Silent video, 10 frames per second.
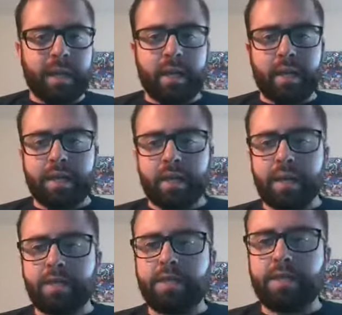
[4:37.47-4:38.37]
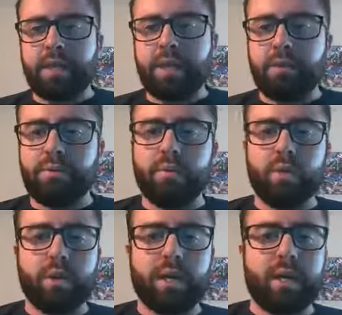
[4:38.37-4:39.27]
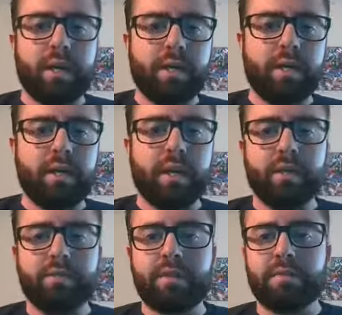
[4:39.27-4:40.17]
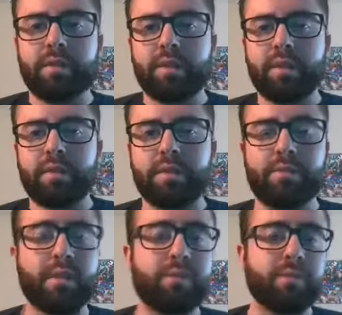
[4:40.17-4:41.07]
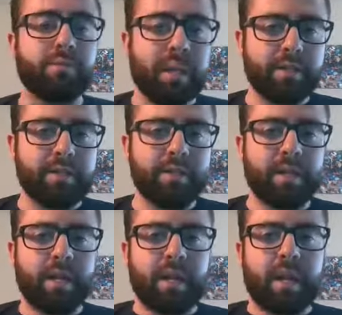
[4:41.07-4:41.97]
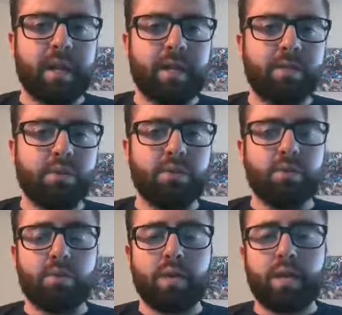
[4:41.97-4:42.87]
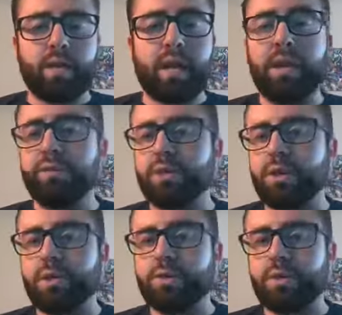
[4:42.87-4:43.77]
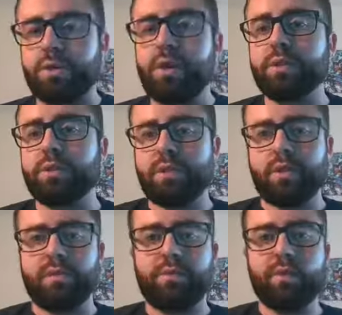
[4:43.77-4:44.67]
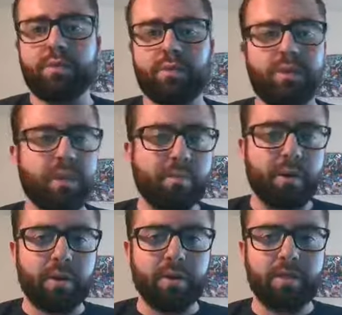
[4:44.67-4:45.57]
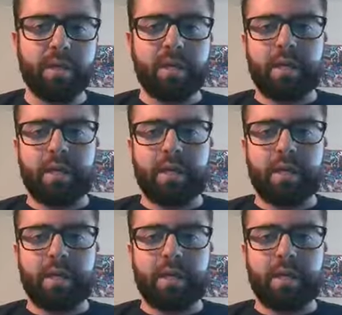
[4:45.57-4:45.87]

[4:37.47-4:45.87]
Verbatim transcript: And I got to help work on a lot of different special events and new uh, live shows across the four different theme parks.